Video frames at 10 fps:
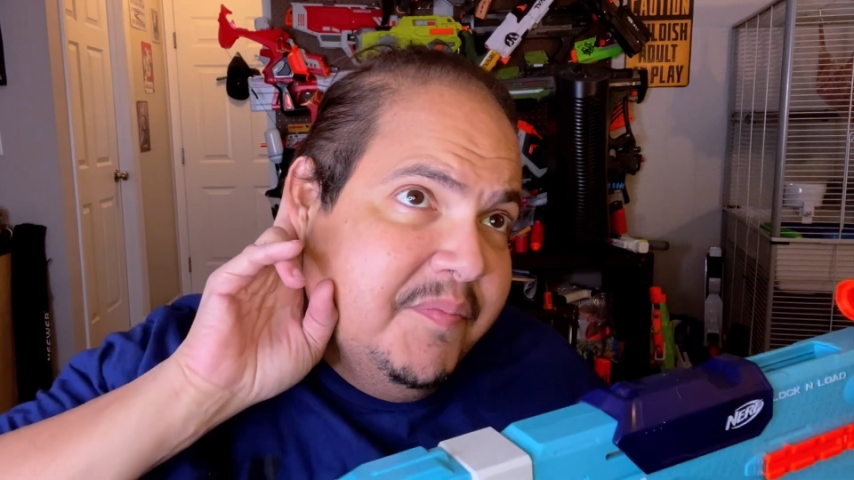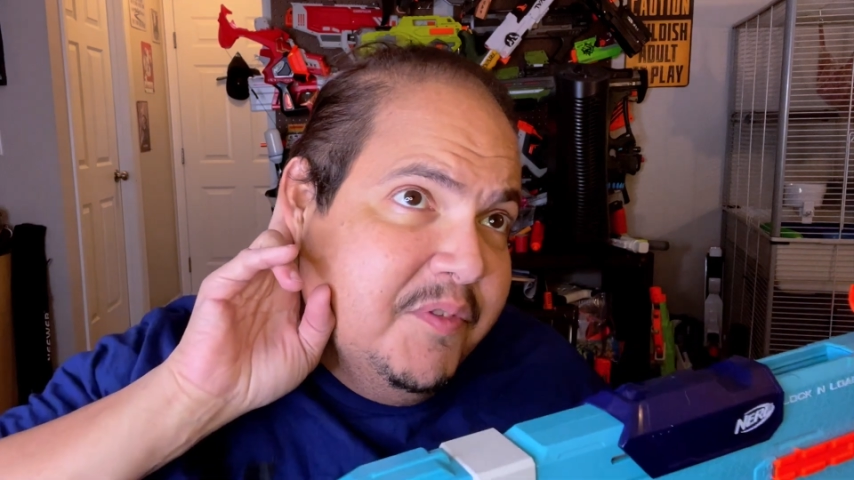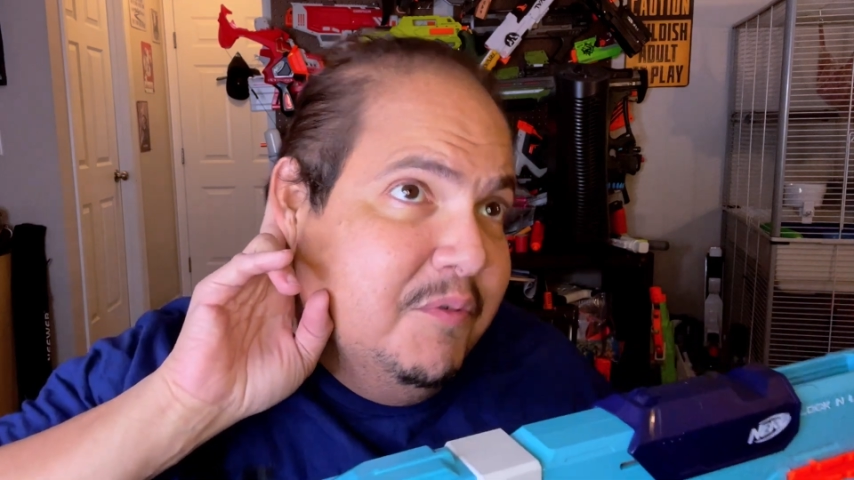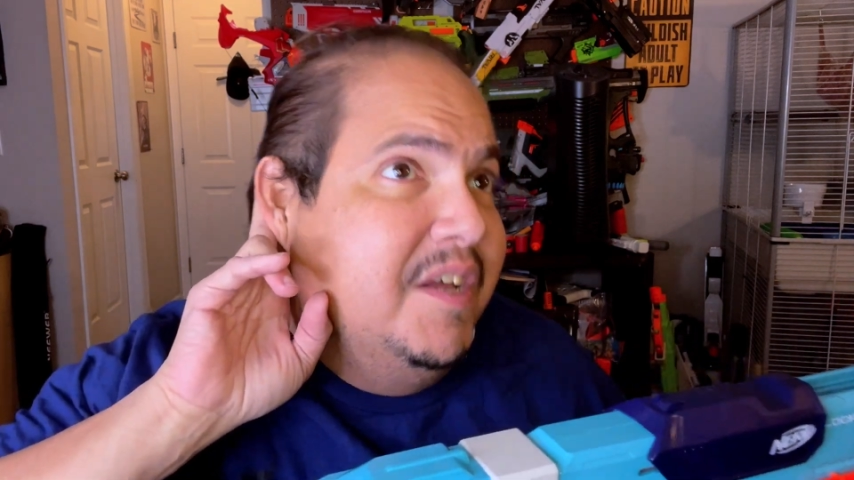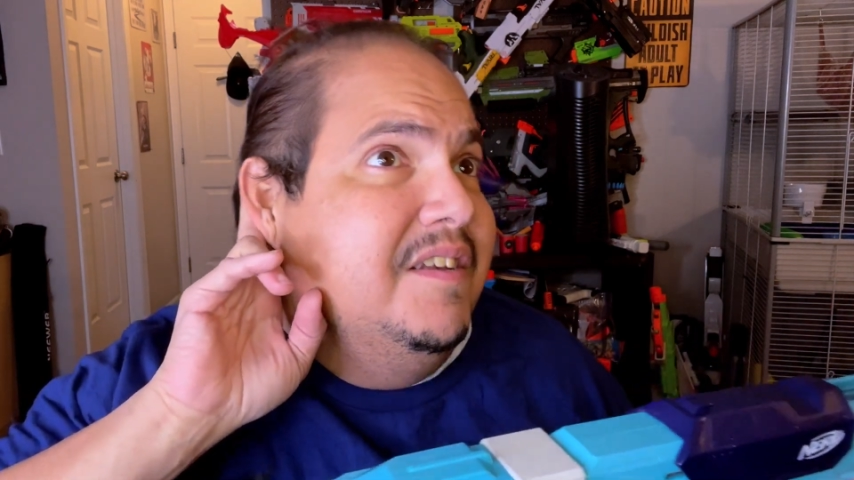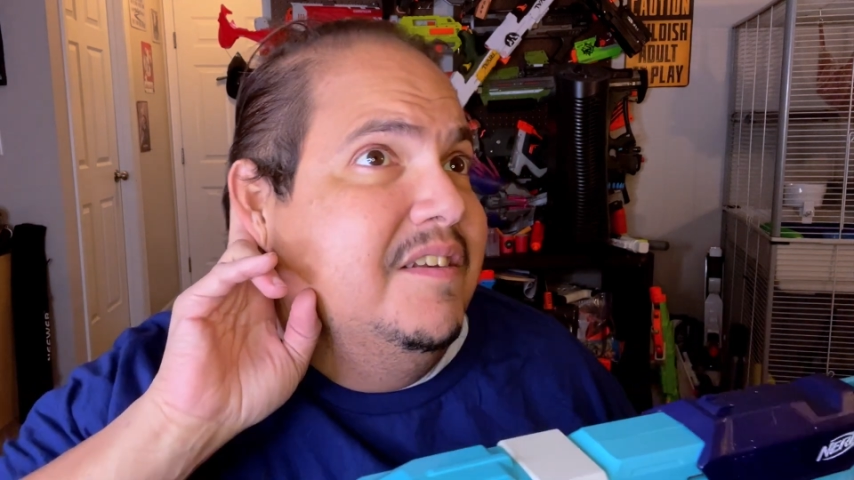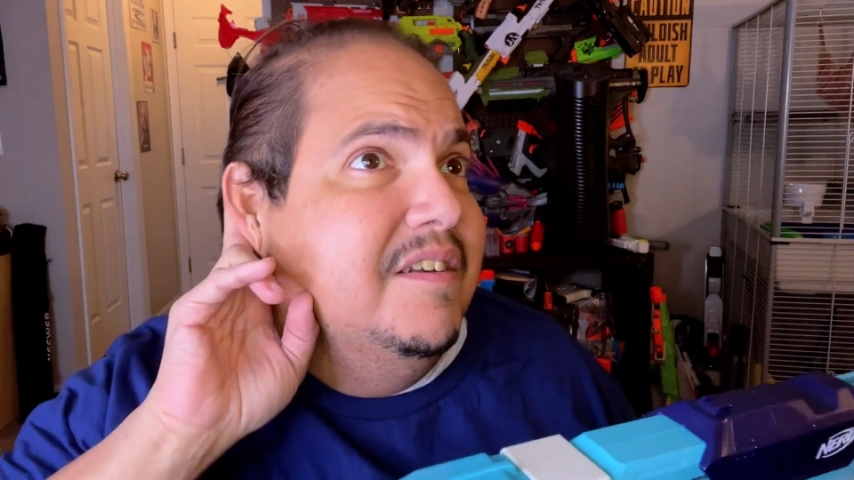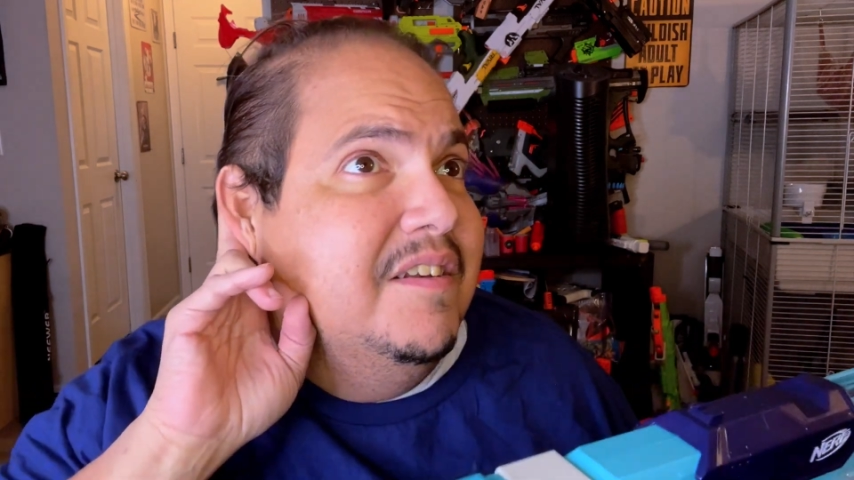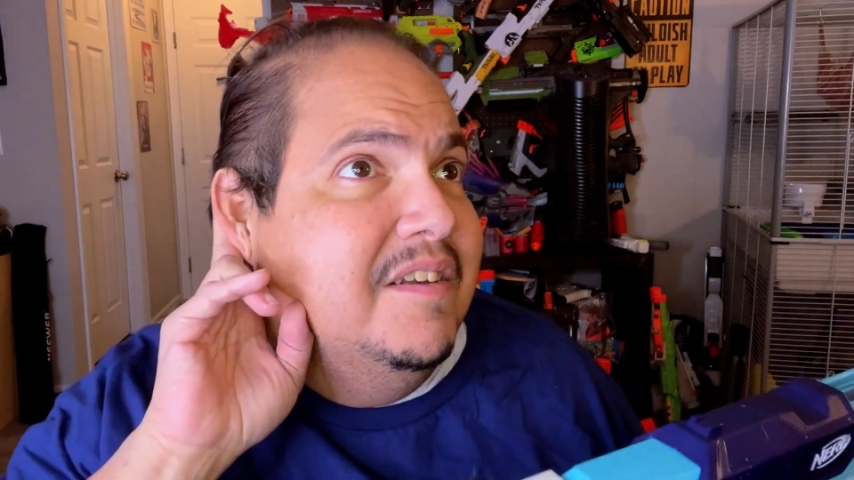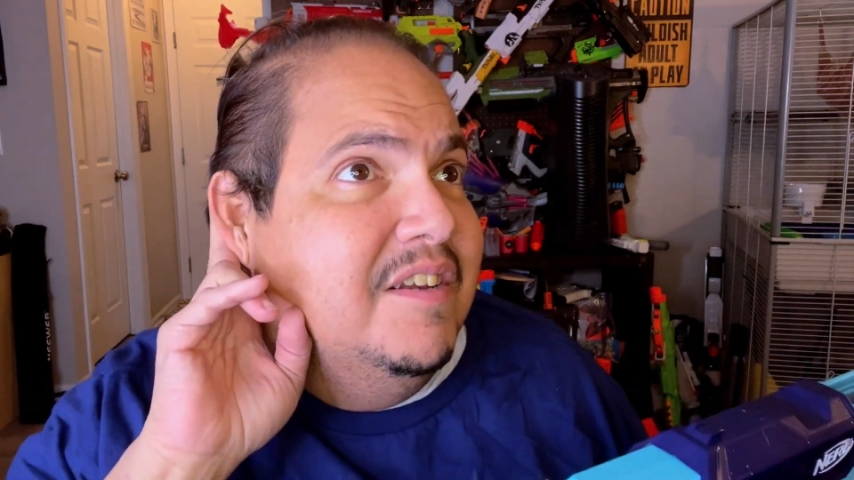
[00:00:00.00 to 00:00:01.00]
What?
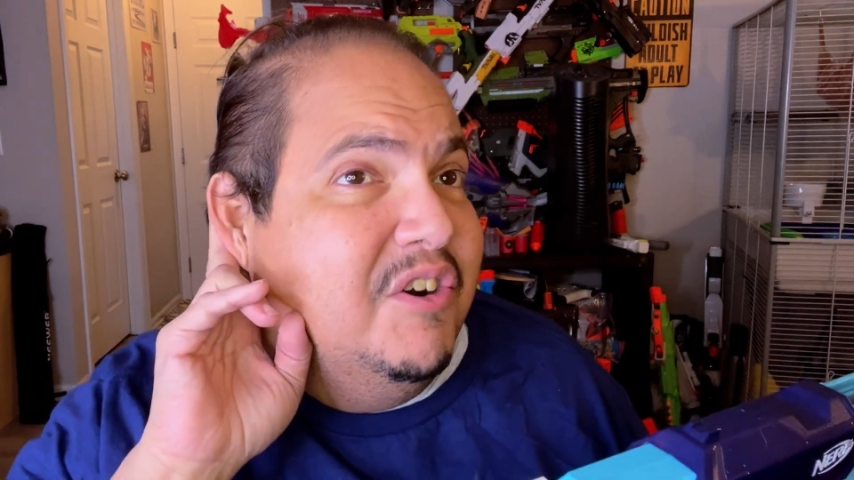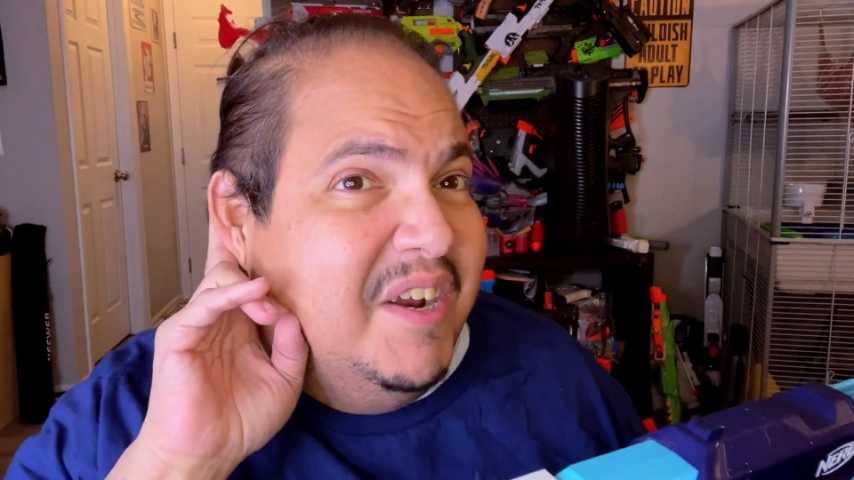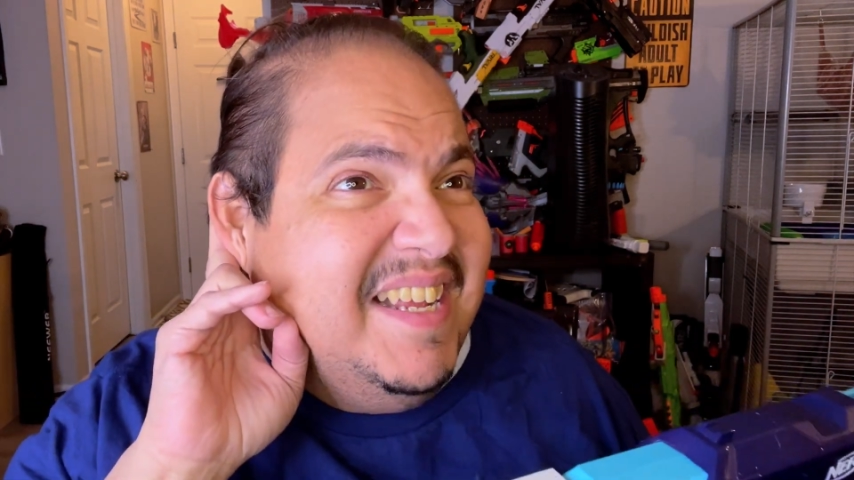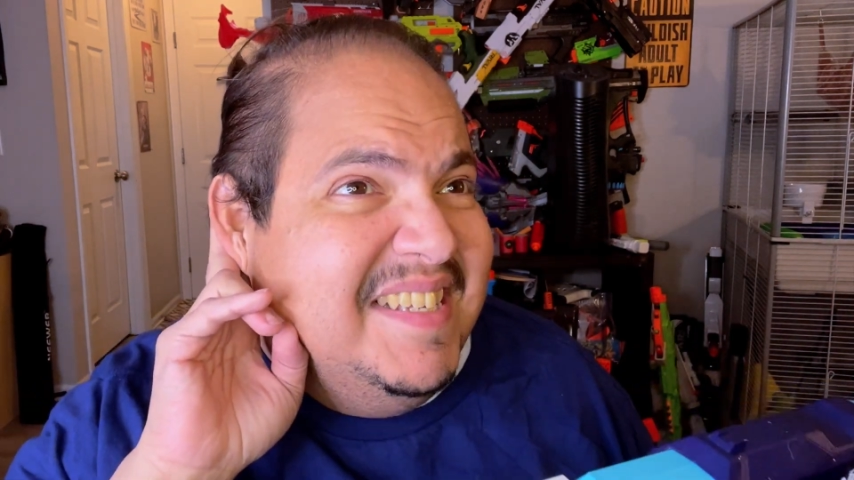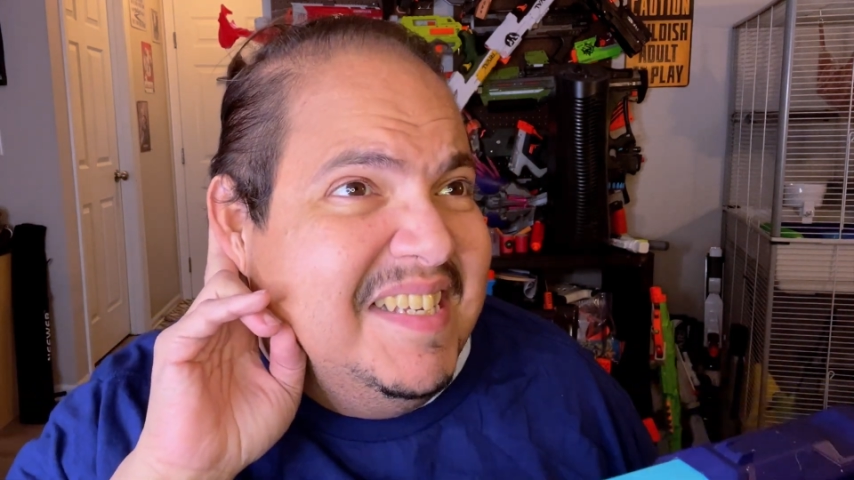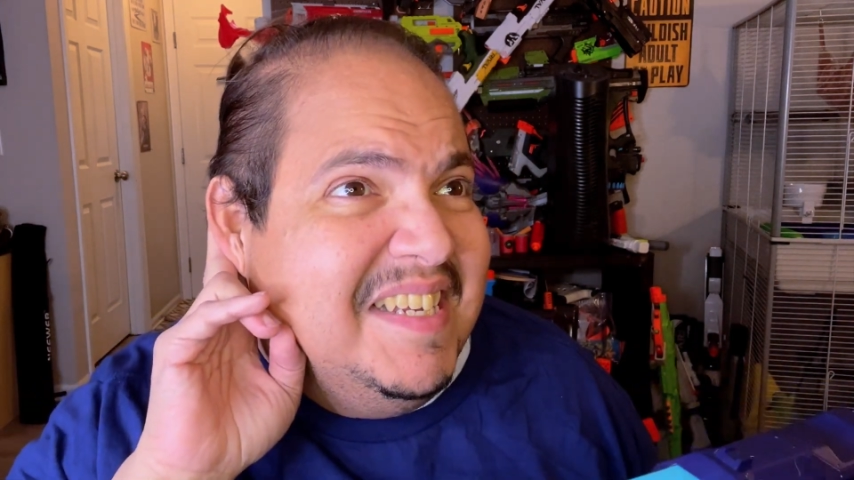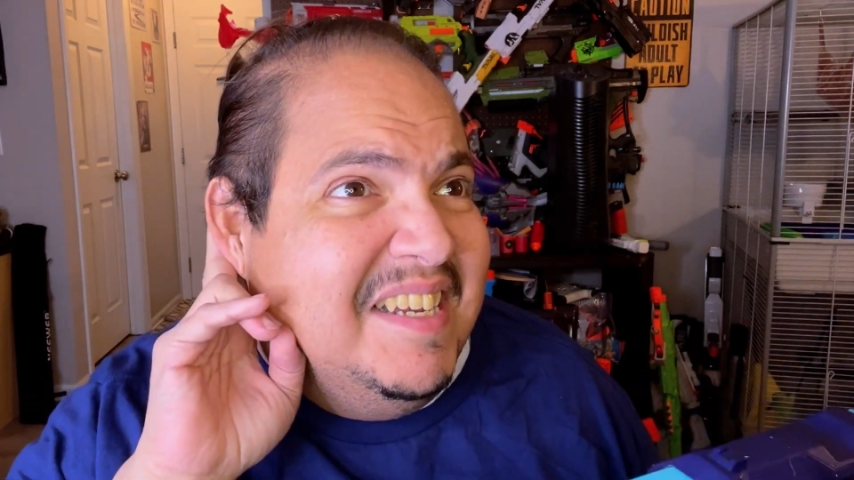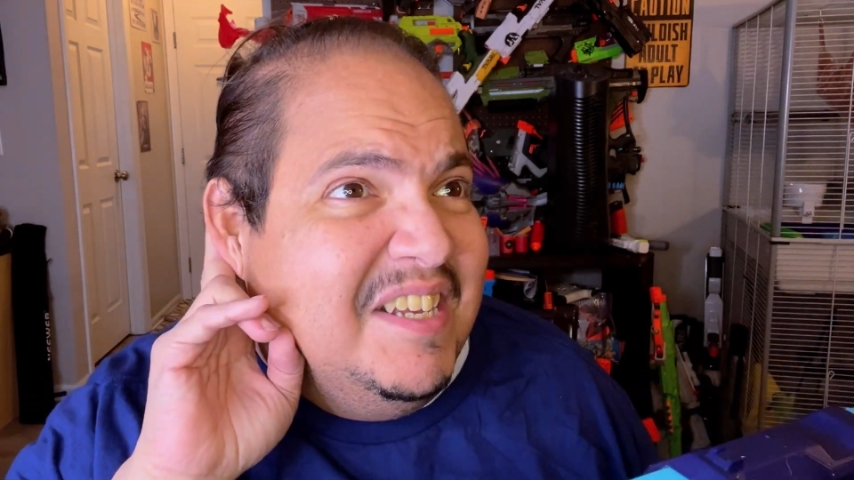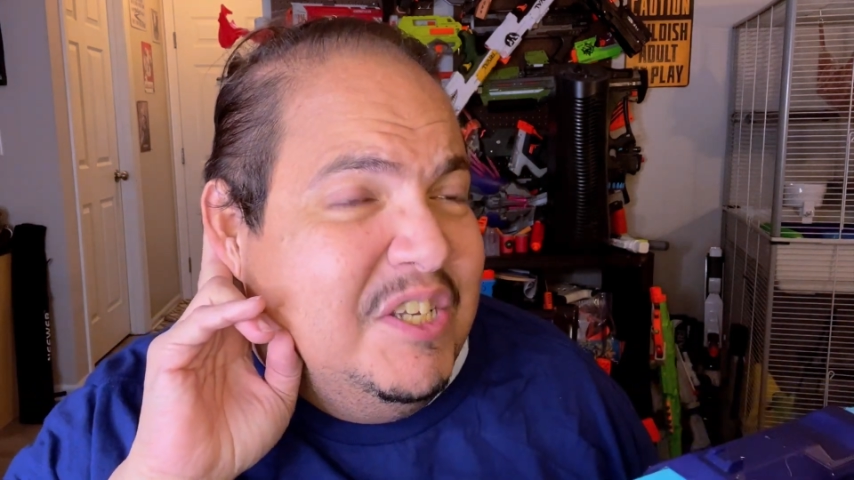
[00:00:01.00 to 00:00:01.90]
Crickets?